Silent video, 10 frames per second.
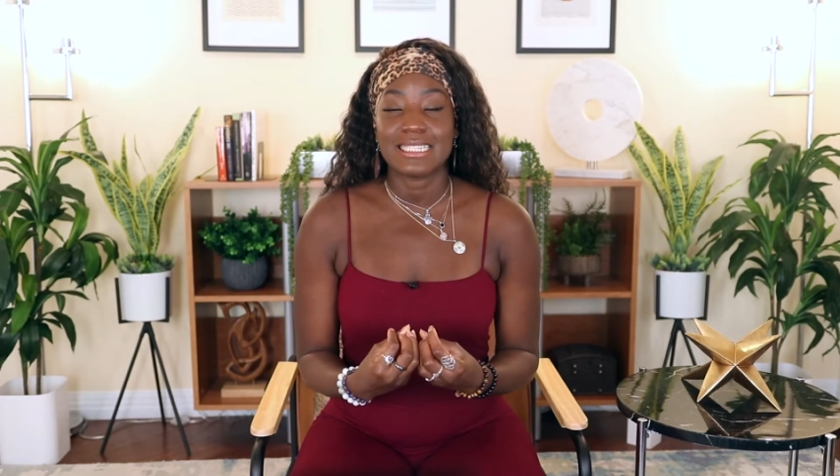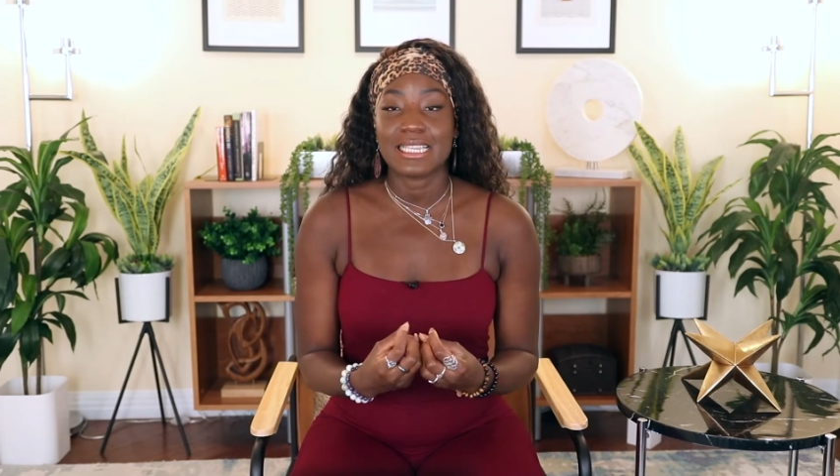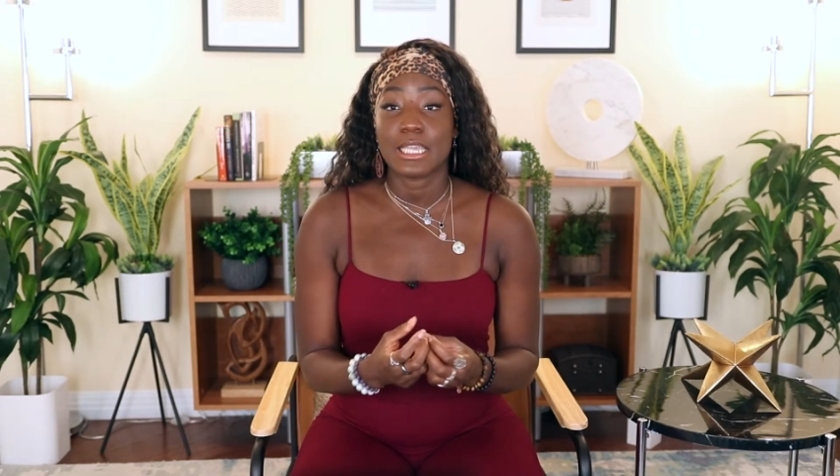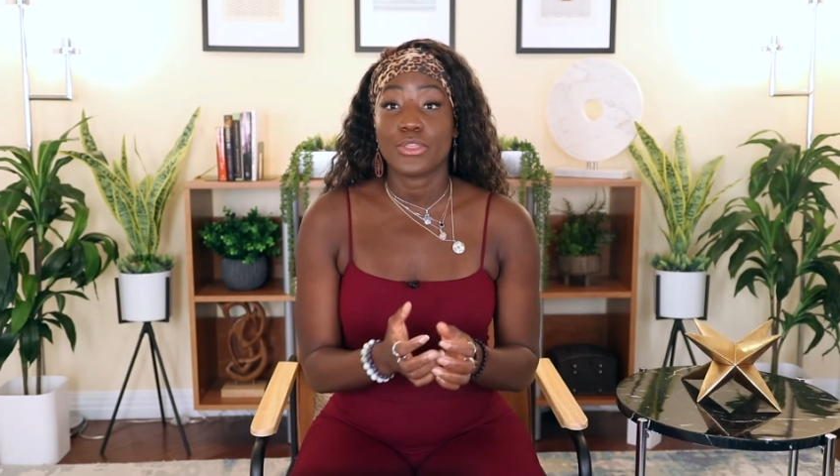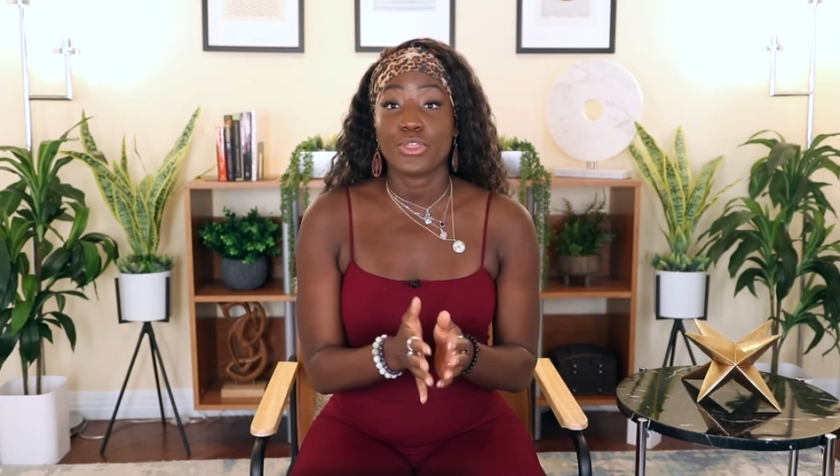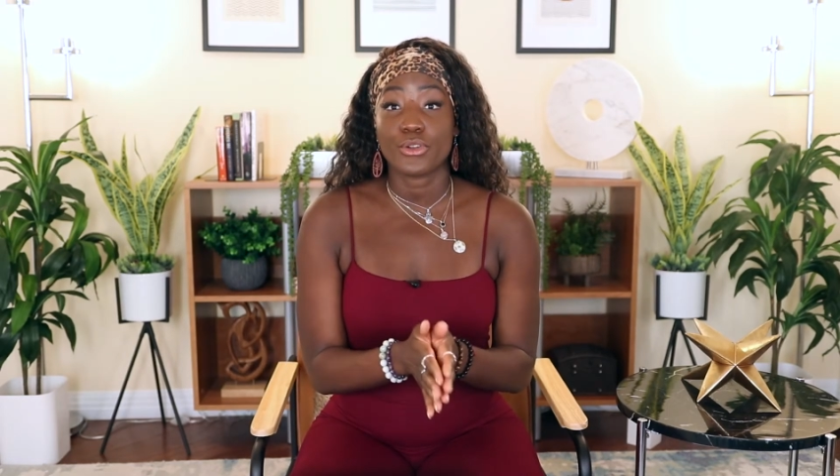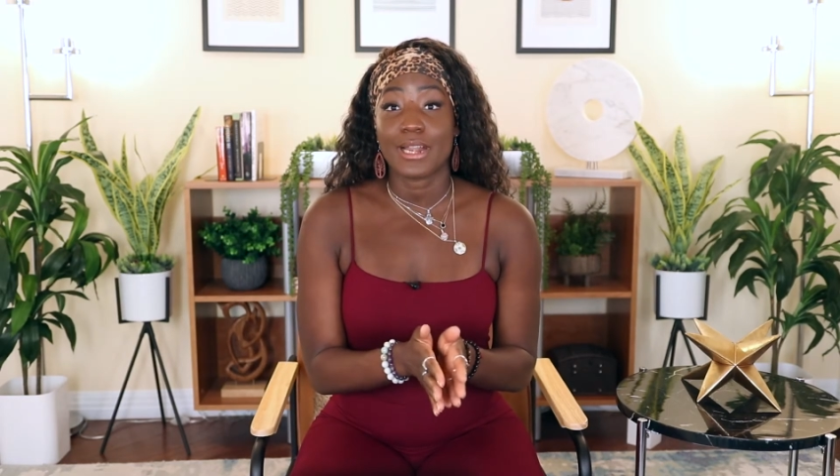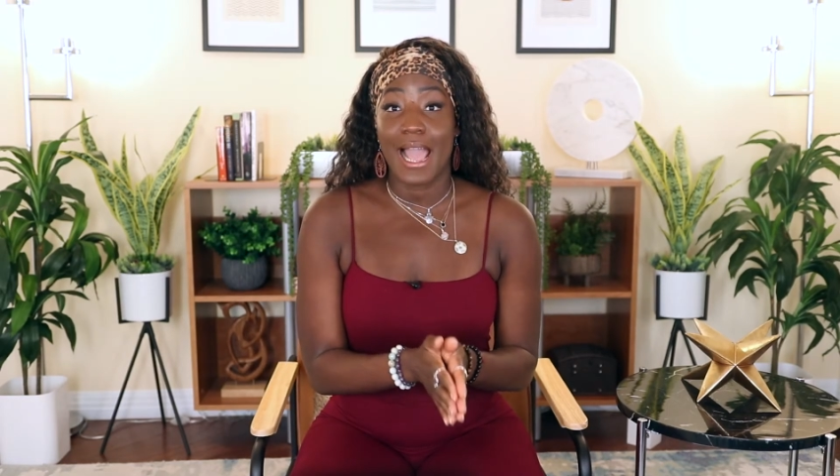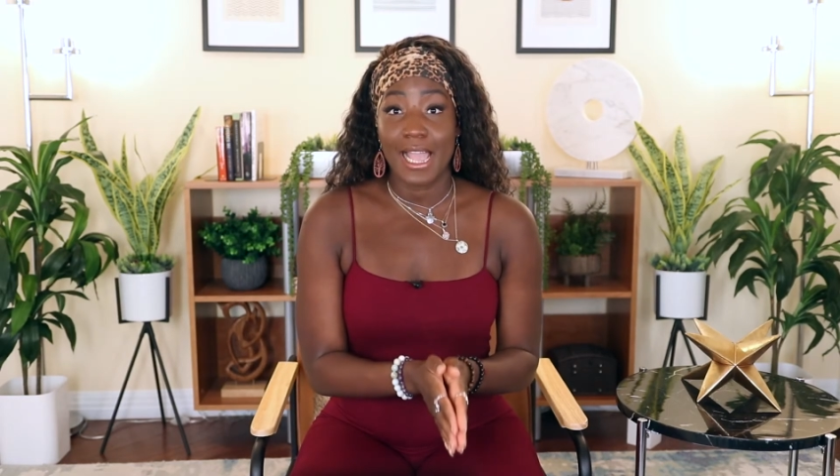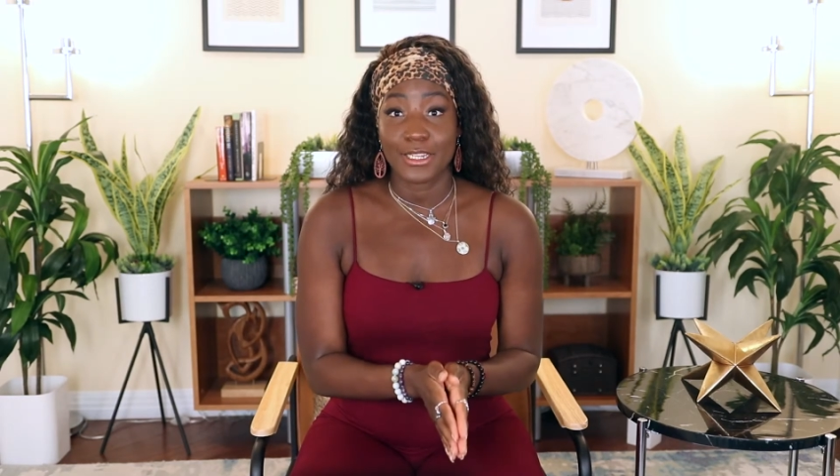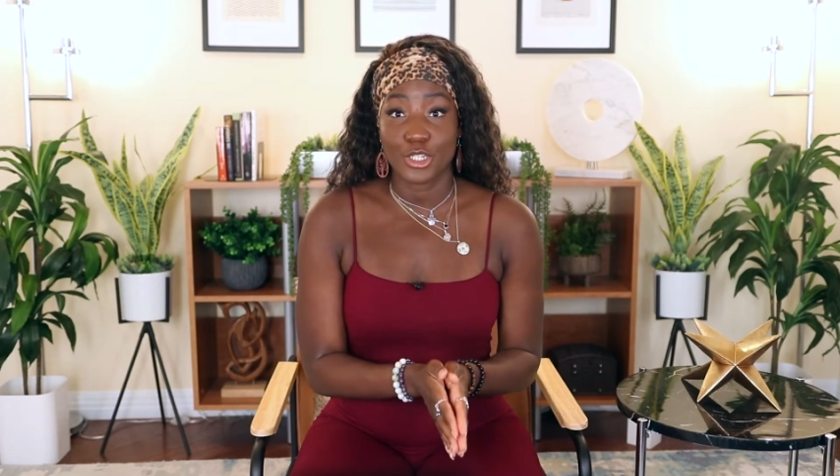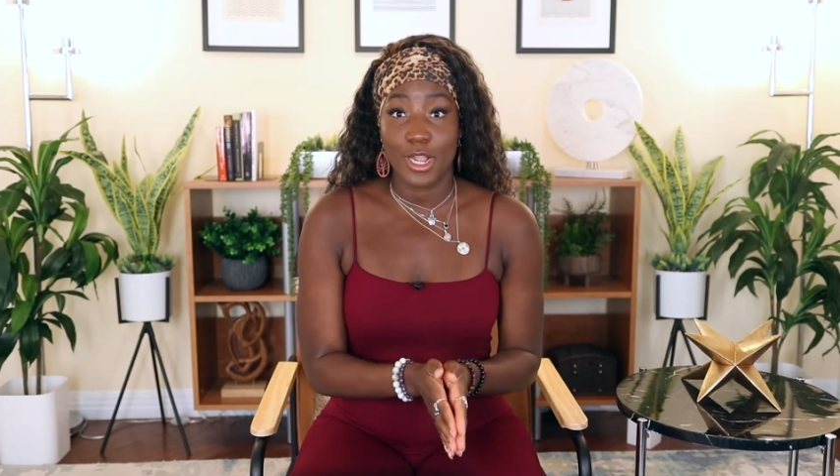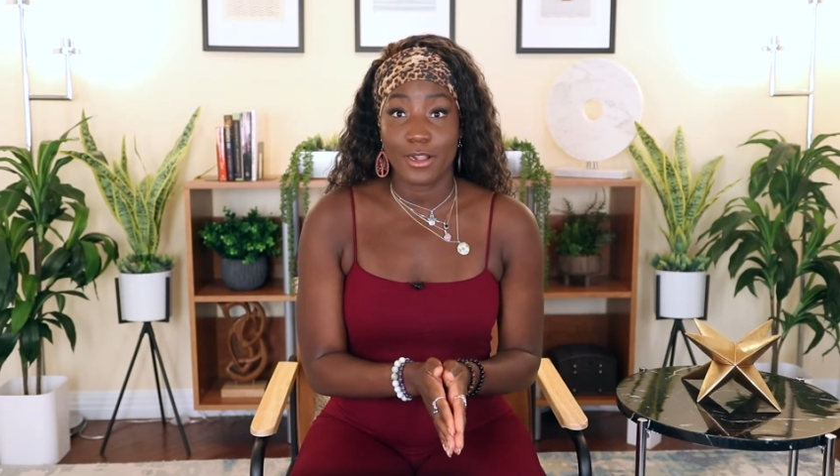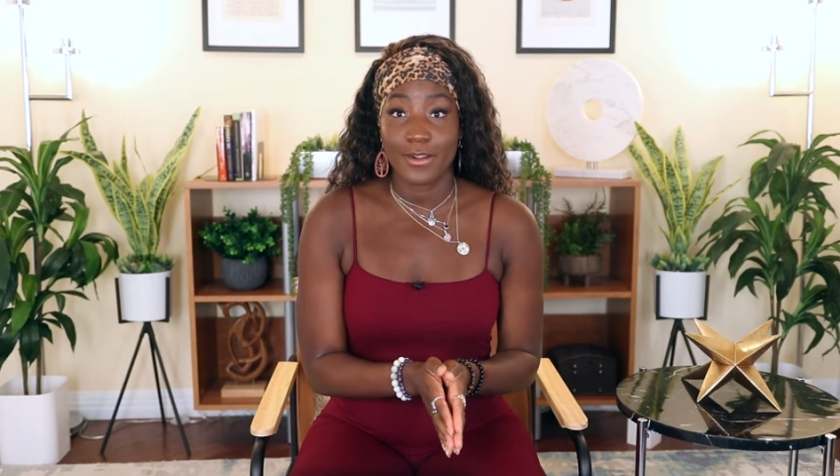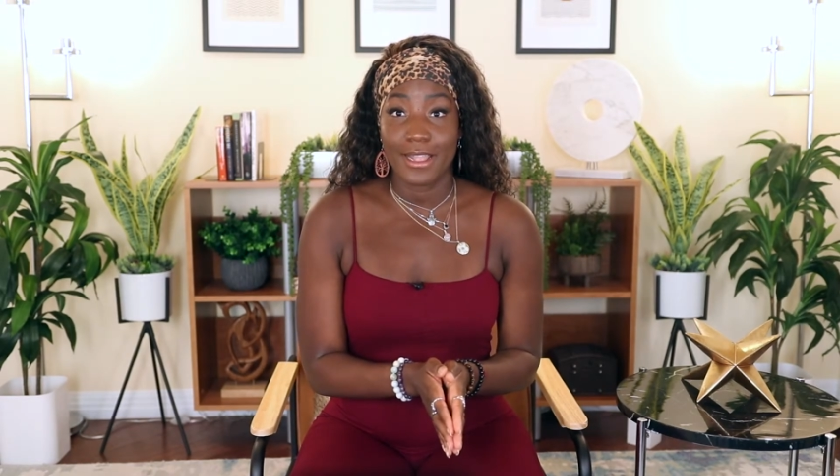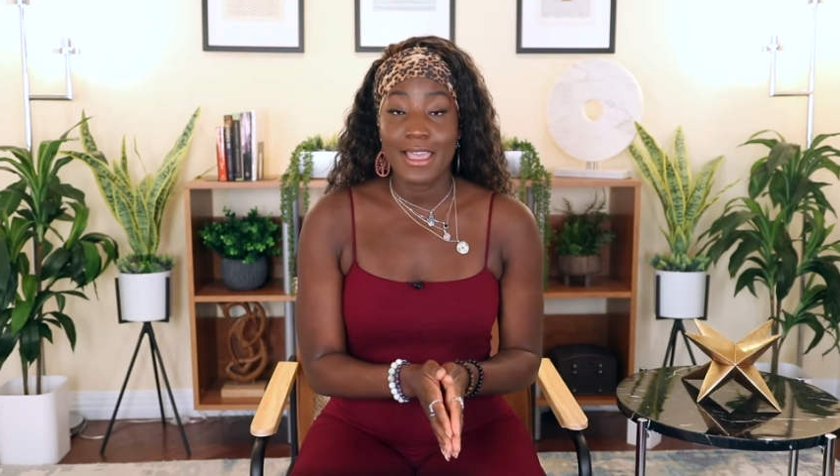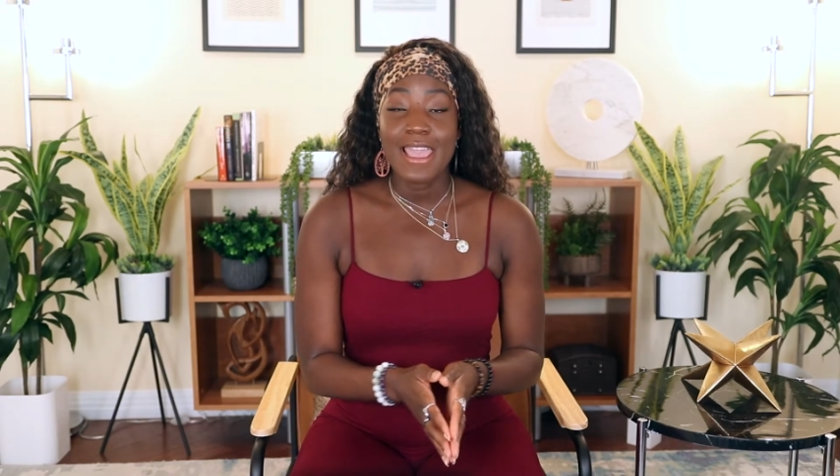to the third eye chakra.